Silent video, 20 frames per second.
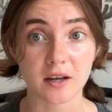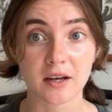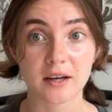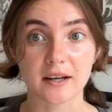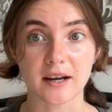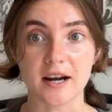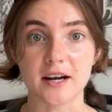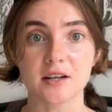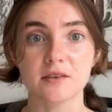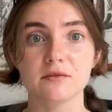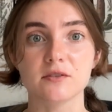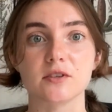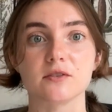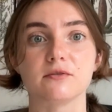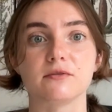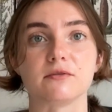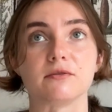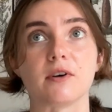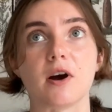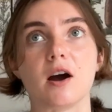kind of
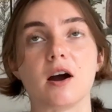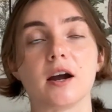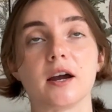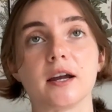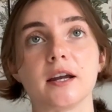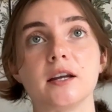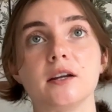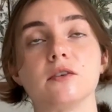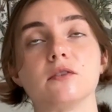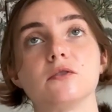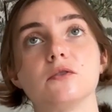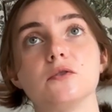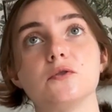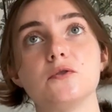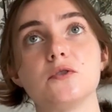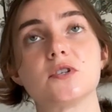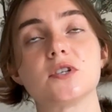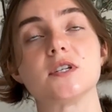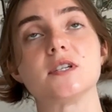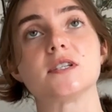define
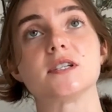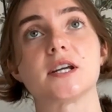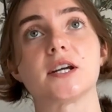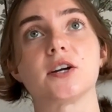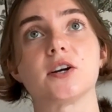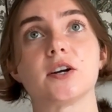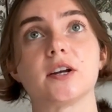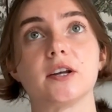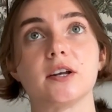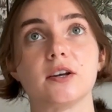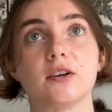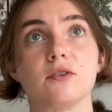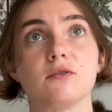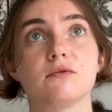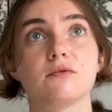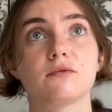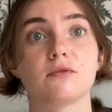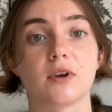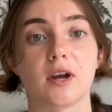Lucy's narrative